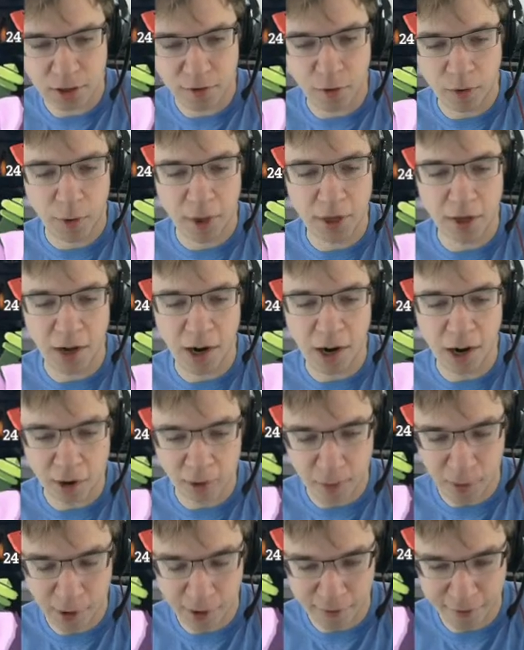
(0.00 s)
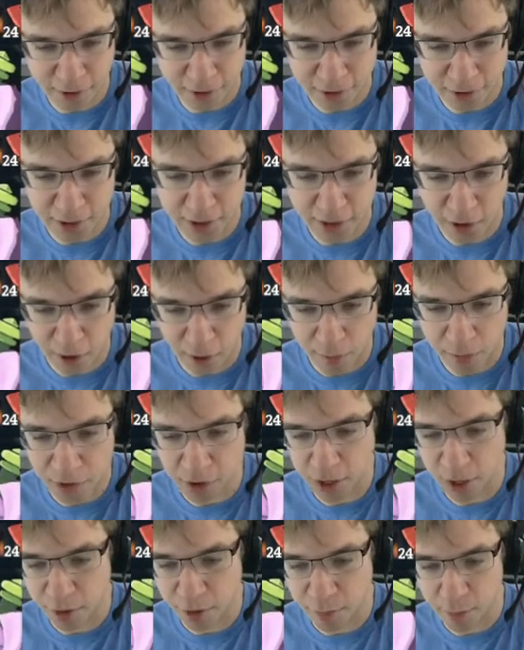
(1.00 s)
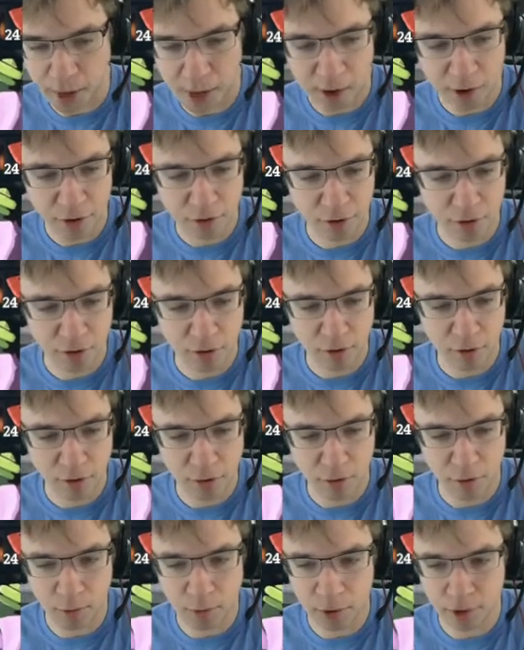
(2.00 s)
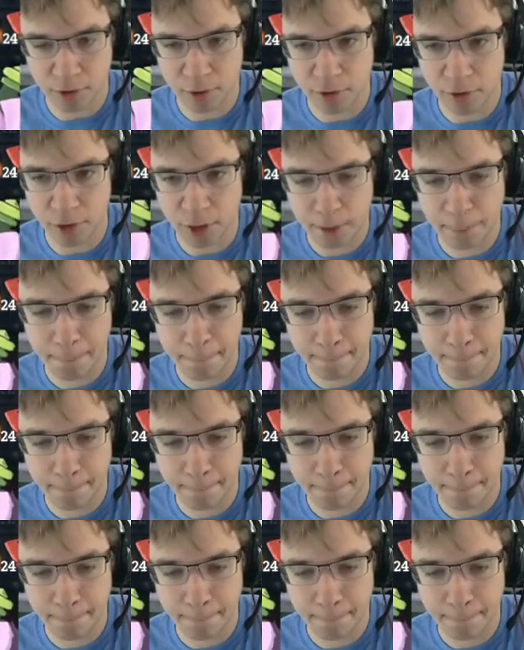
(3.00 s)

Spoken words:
If we play Iron Wave first, then Corruption hits Bash. So let's do that.